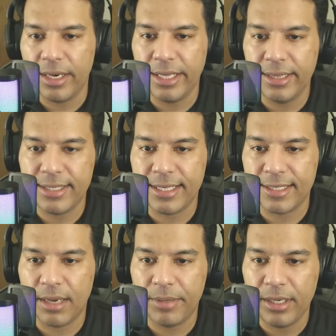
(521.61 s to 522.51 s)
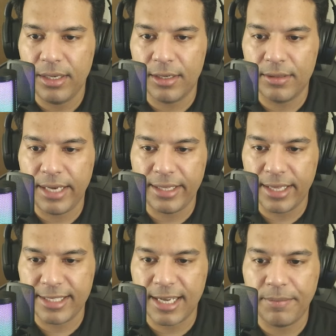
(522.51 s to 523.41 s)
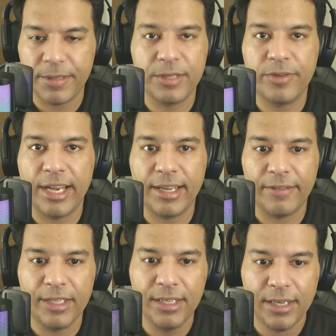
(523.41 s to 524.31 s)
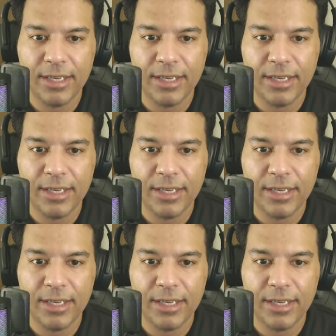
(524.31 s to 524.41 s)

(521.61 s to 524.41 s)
in this example, like the examples we are given.